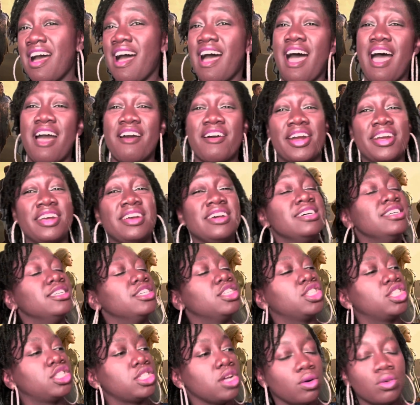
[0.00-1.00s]
All right,
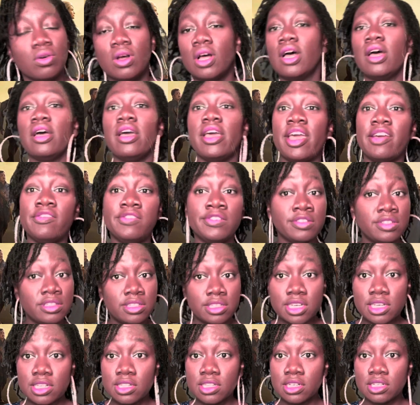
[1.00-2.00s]
so if you've
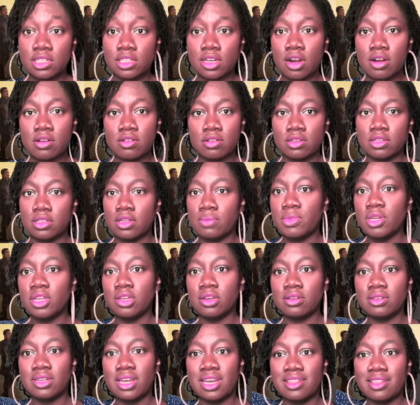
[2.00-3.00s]
seen the Eternals, let me
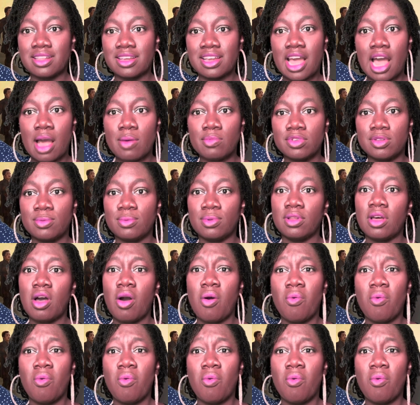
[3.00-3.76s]
know down in the comments below.